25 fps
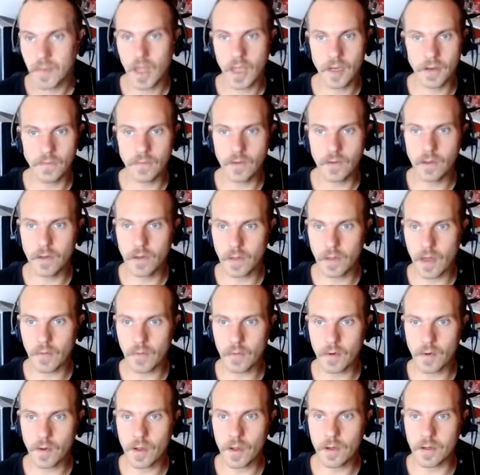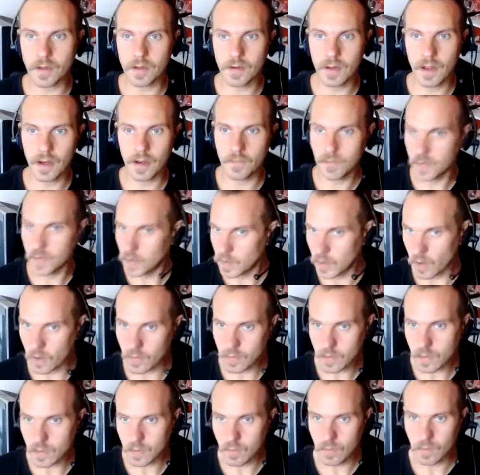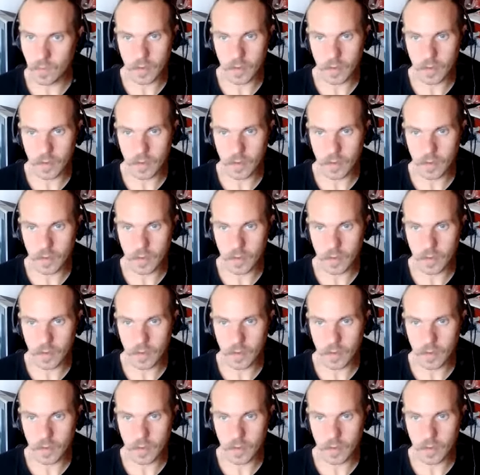And if you do that, we're good. And if you don't,